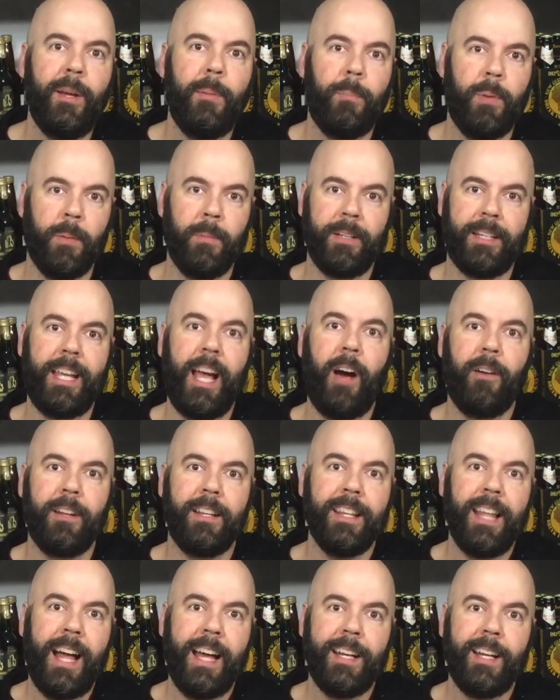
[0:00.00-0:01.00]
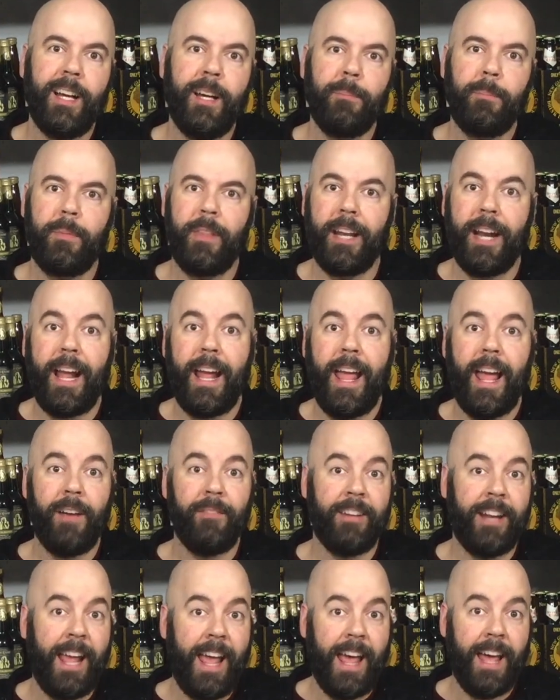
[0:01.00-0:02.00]
Bourbon County lineup that I
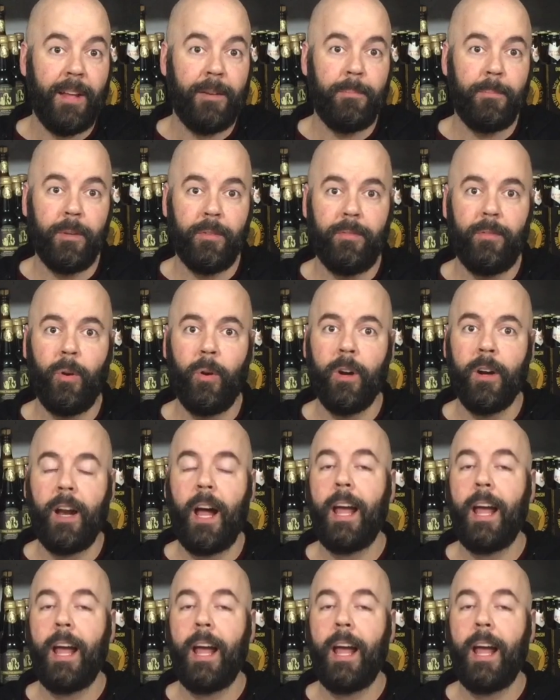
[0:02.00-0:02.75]
haven't had before.